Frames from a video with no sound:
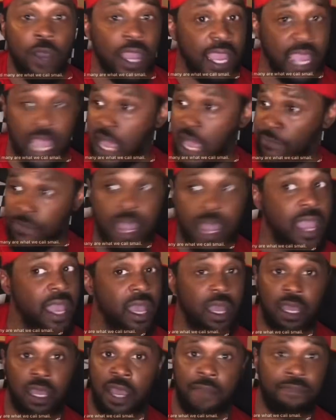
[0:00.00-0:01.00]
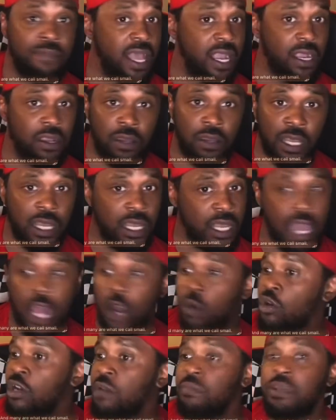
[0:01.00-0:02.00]
Hey, I'm not. Uh-uh, I'm not going. Uh-uh, I
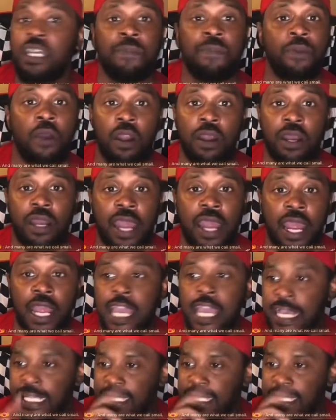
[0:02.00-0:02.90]
don't want to be a part of that.